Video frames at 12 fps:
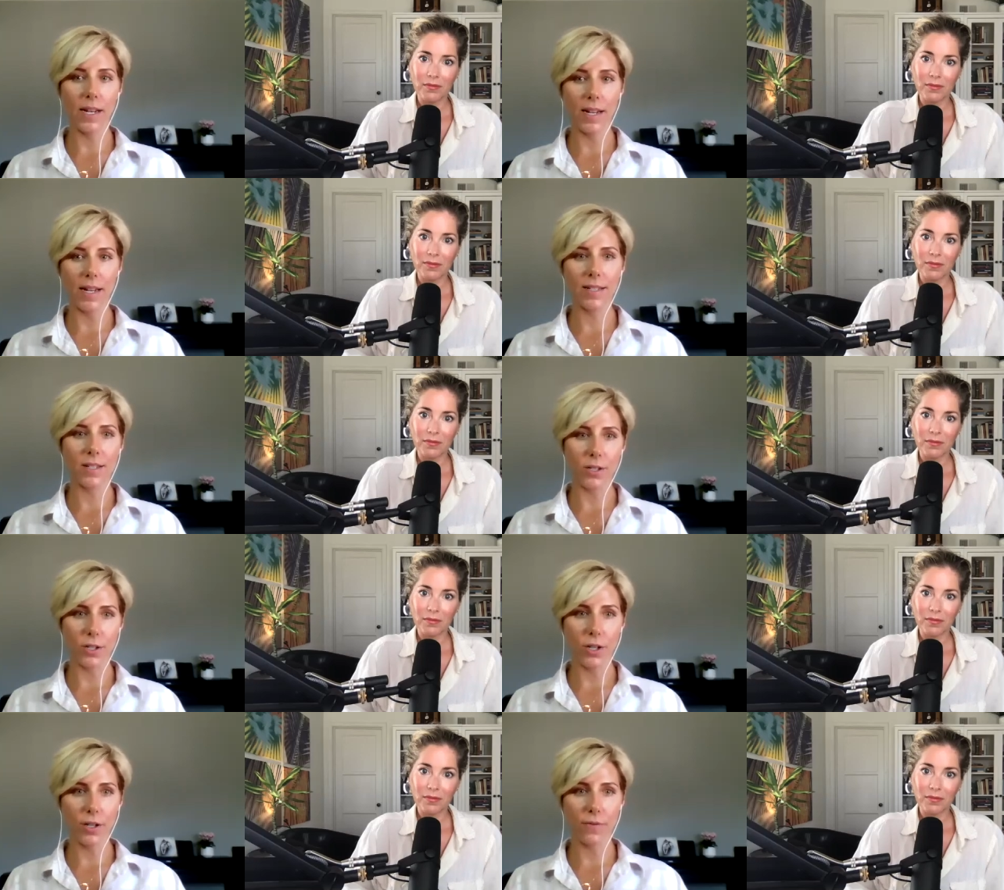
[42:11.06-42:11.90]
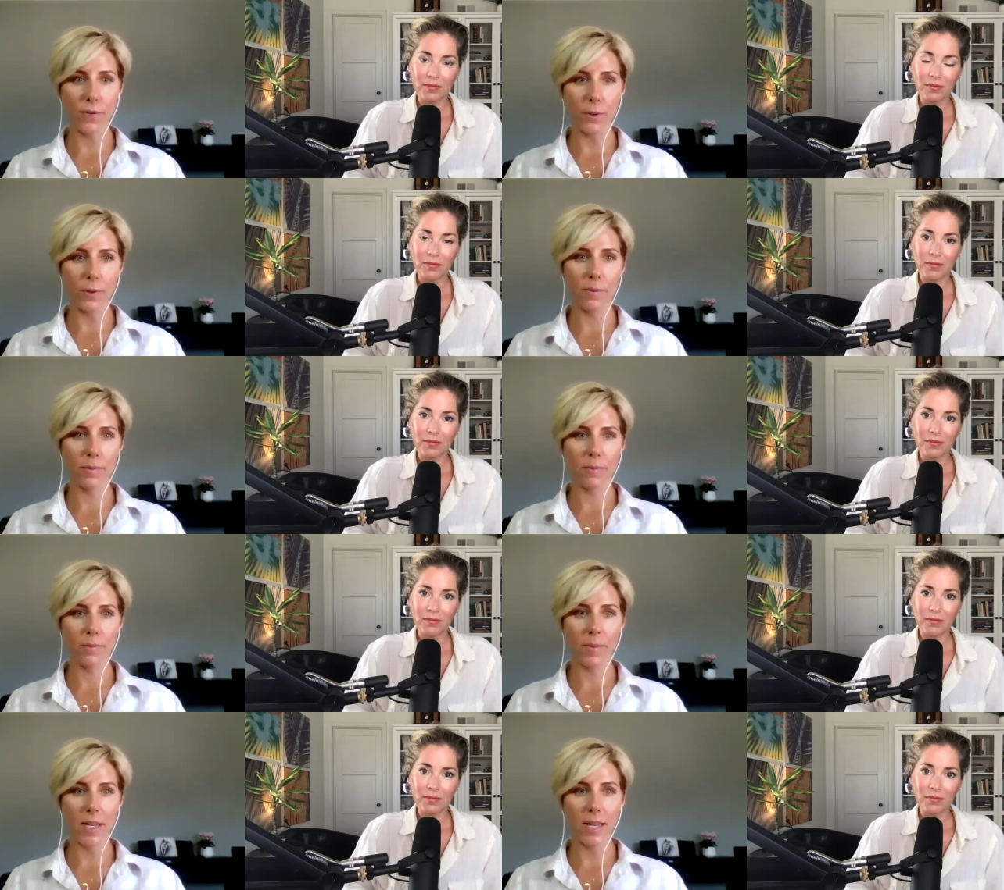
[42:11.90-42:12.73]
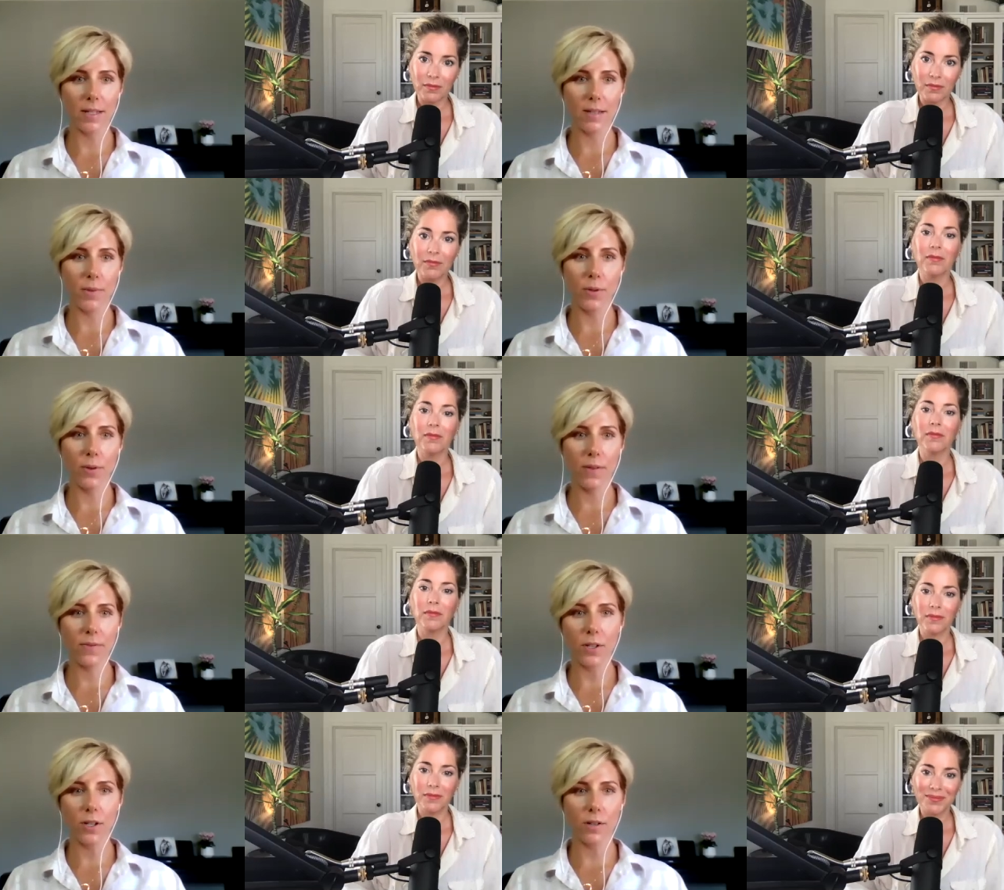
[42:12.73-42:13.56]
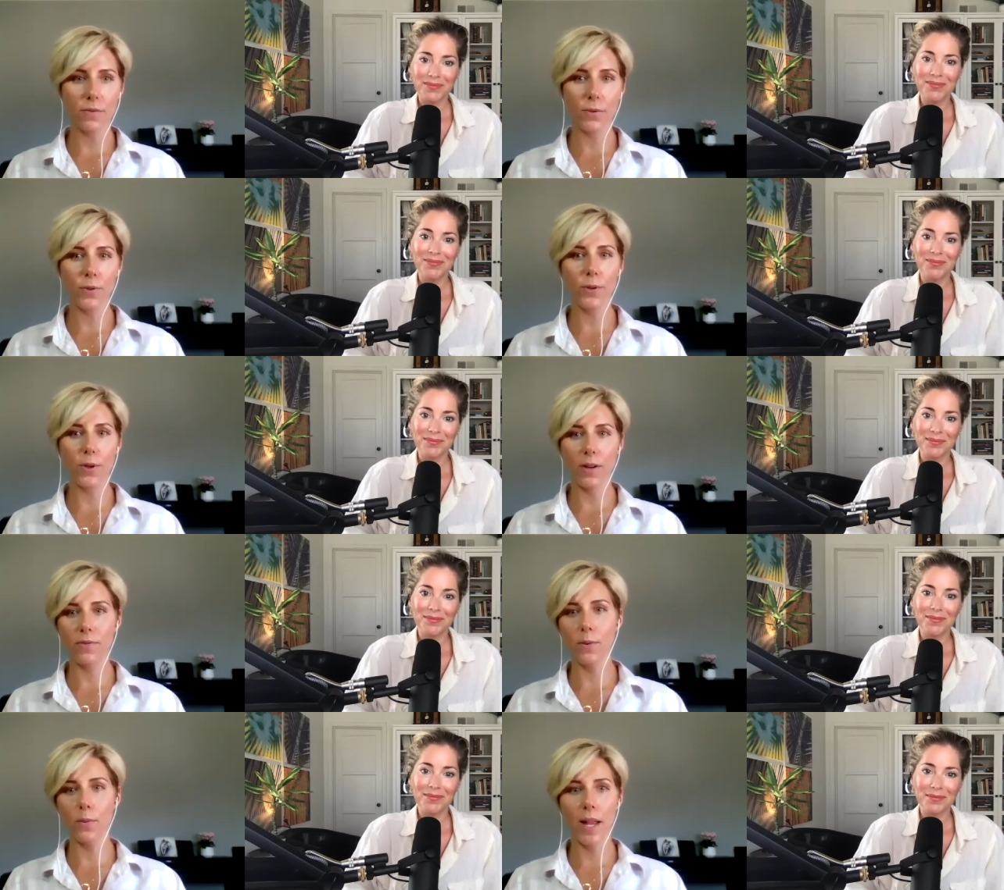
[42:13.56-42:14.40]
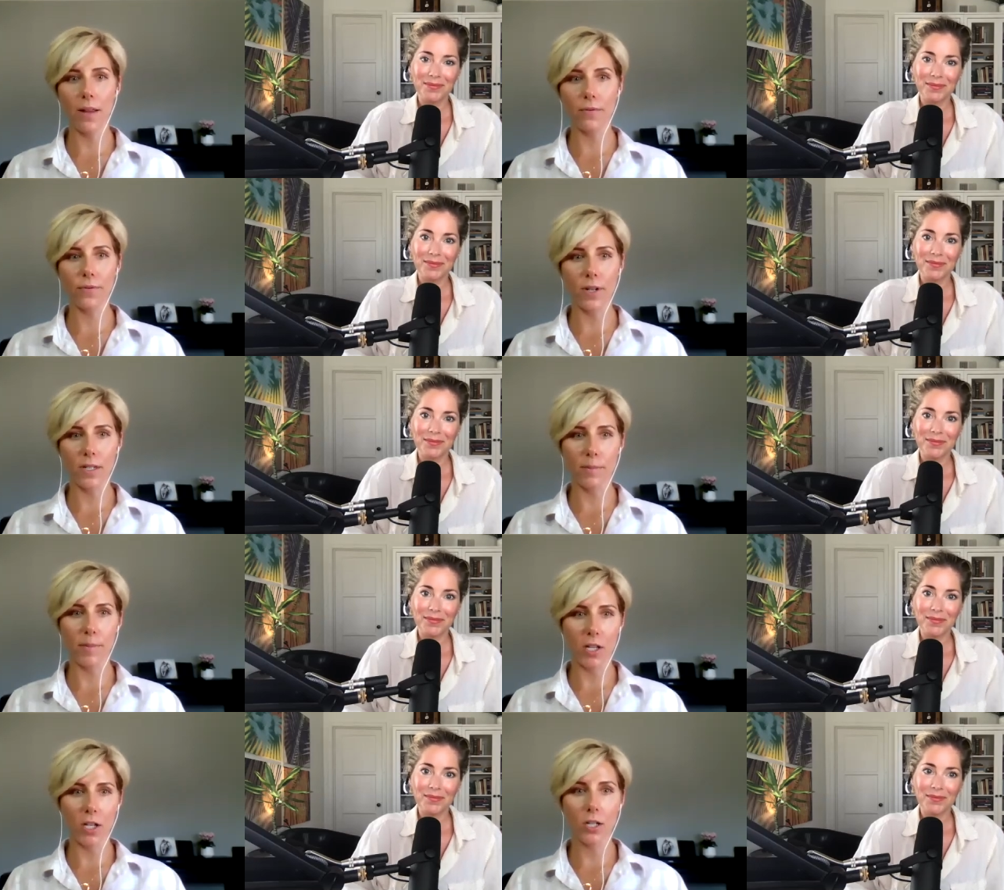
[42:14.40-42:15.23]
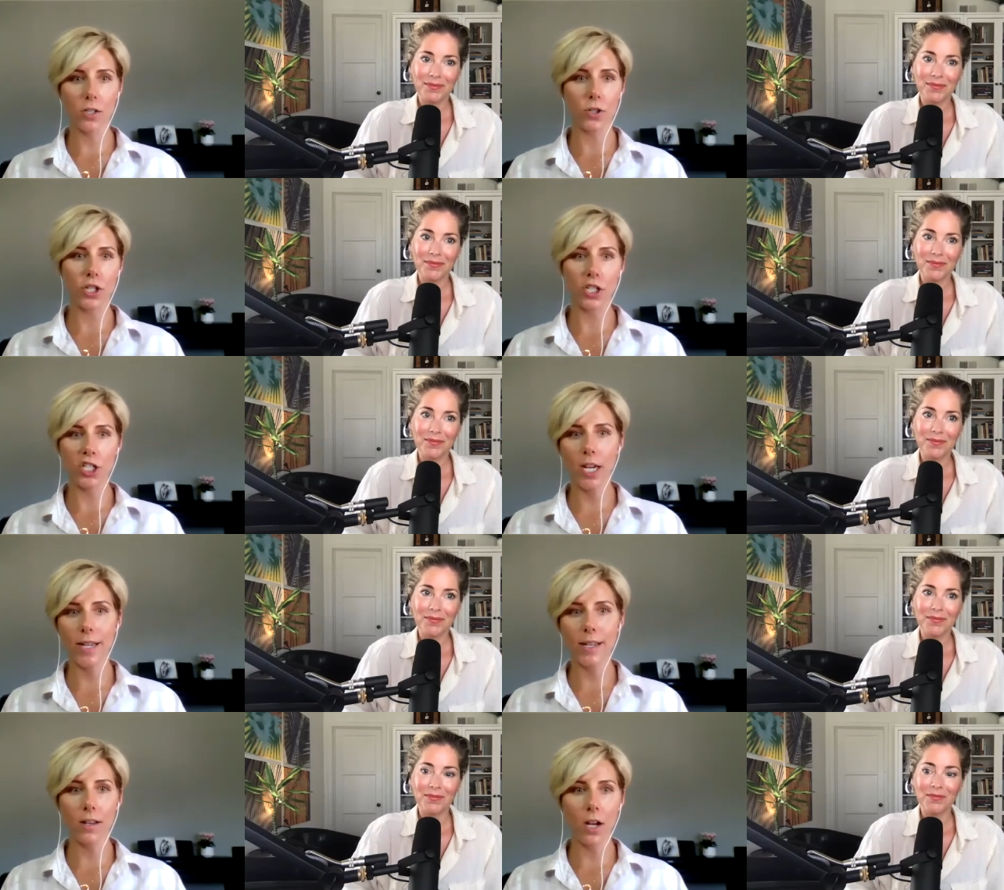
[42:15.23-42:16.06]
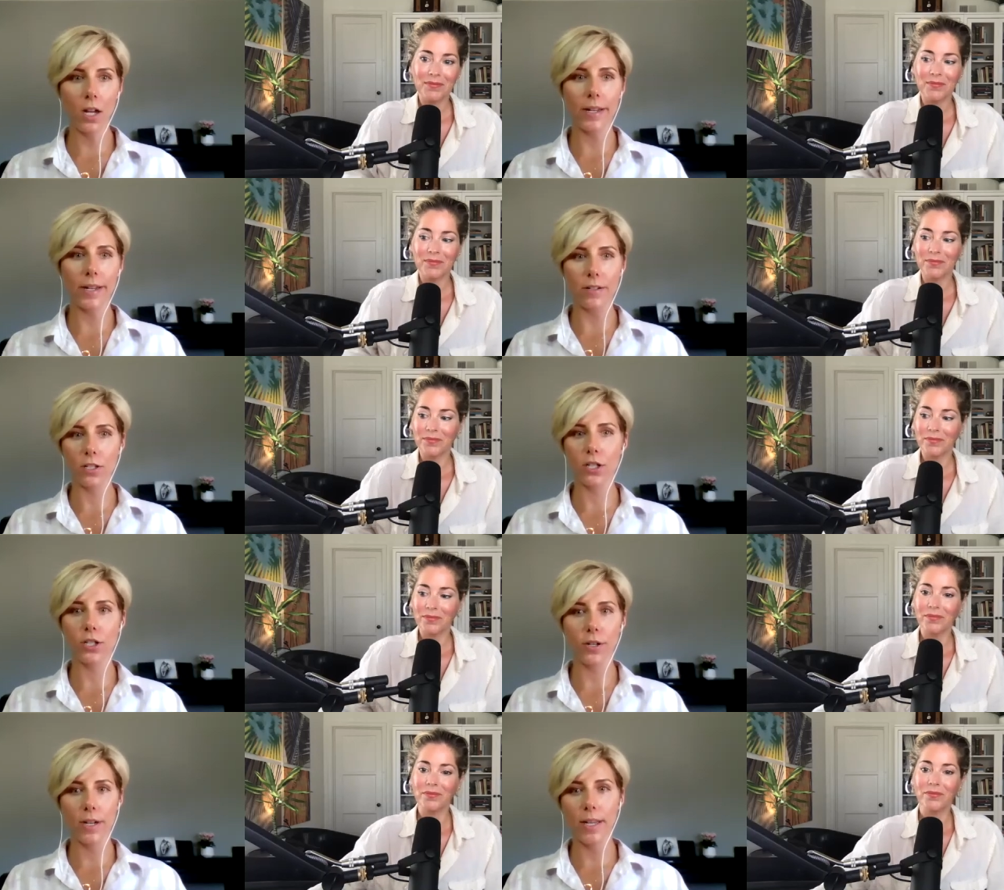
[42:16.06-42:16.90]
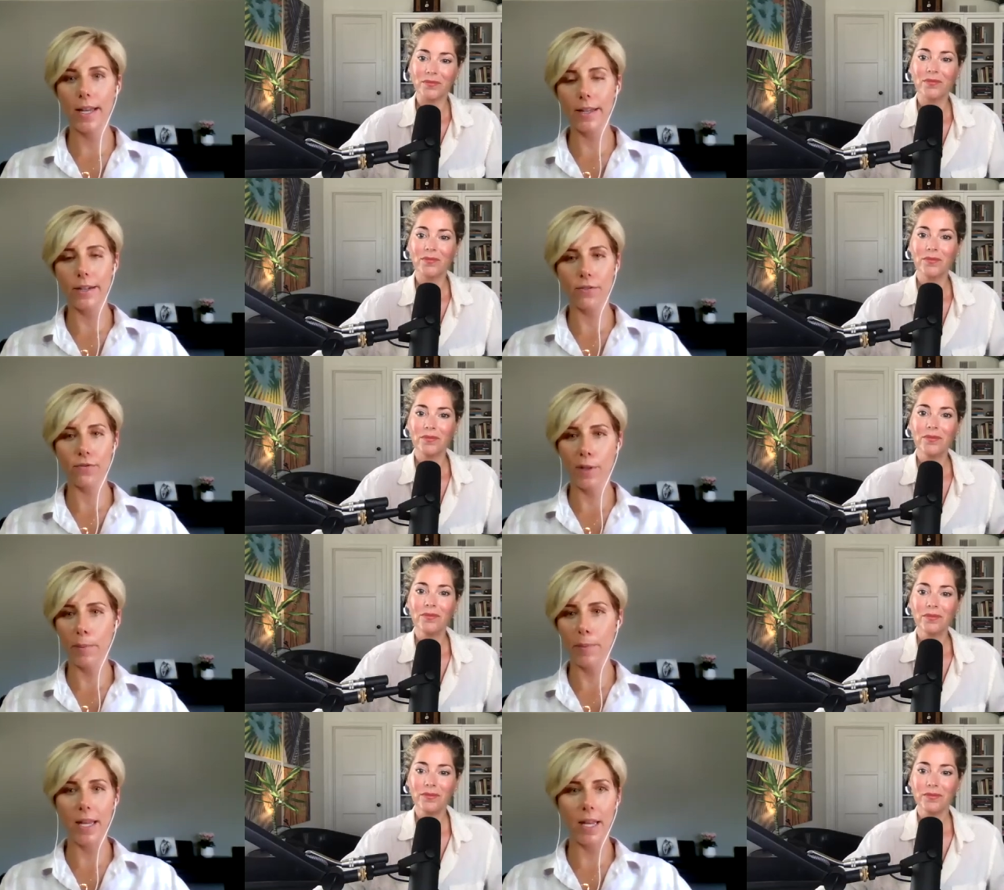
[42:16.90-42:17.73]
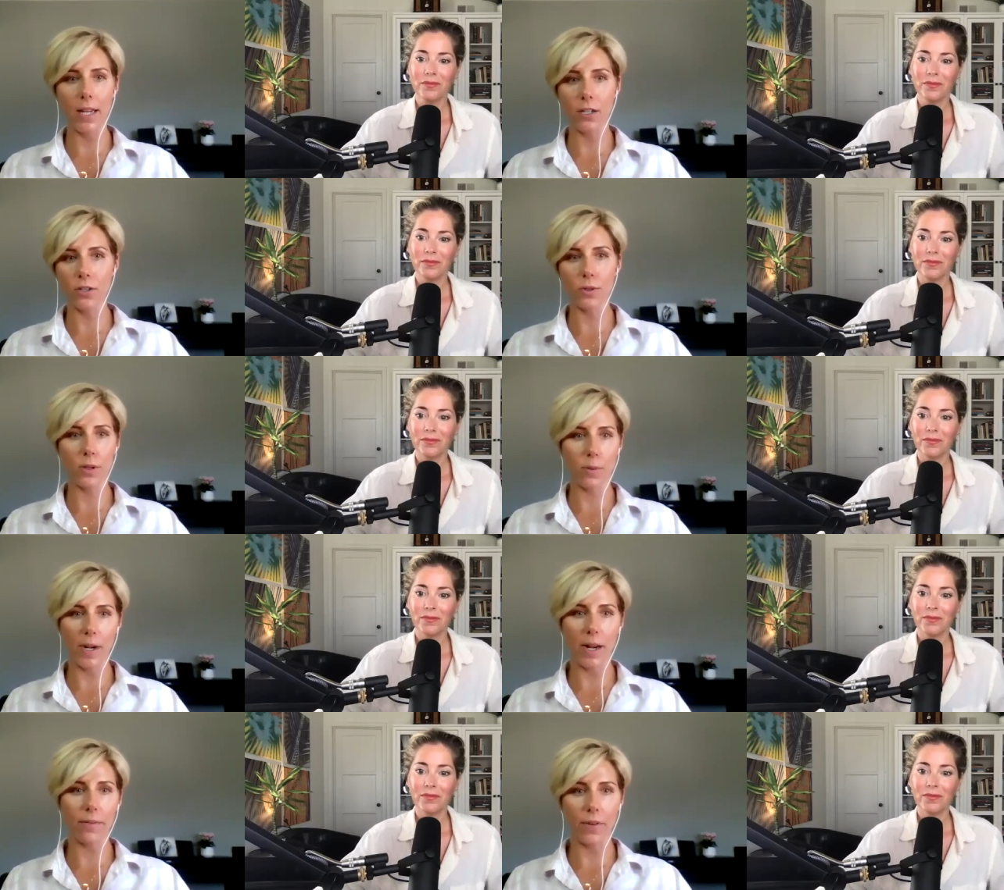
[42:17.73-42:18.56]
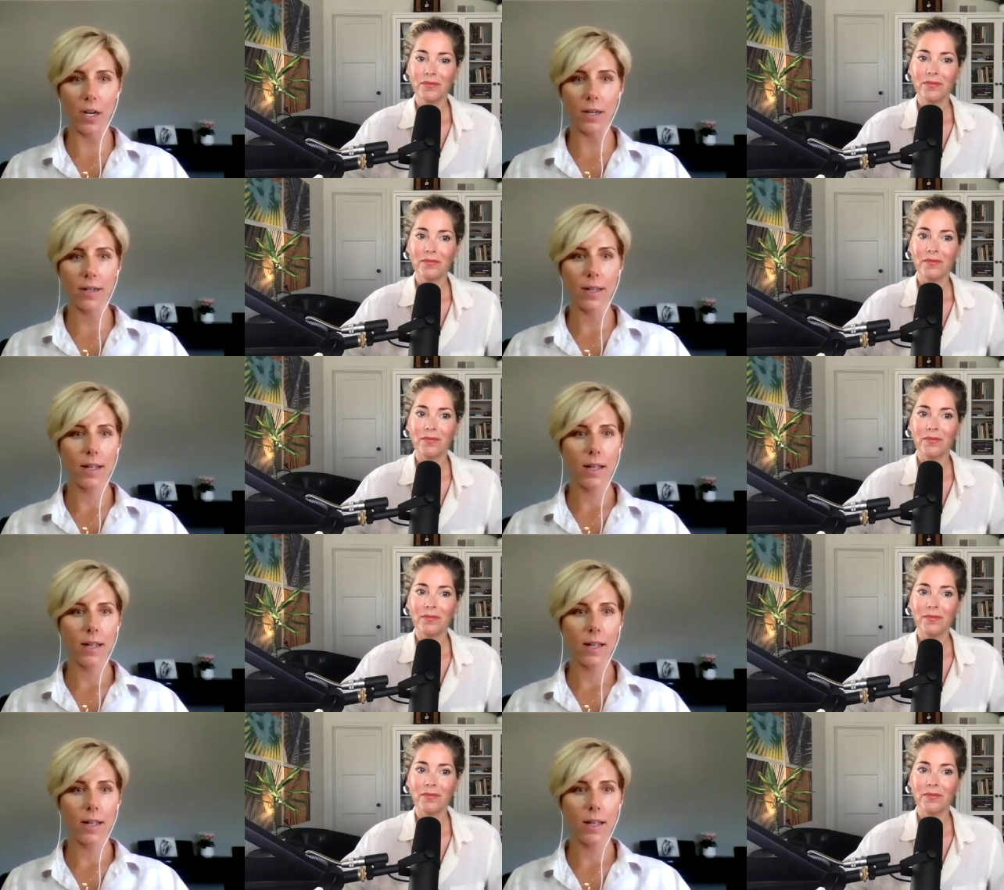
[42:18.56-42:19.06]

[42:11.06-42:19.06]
Speaker 1: it is to cook food because when you have to cook food, you have to wait for it to be cooked or you're checking on it, you're stirring it, you're flipping it, you're doing whatever.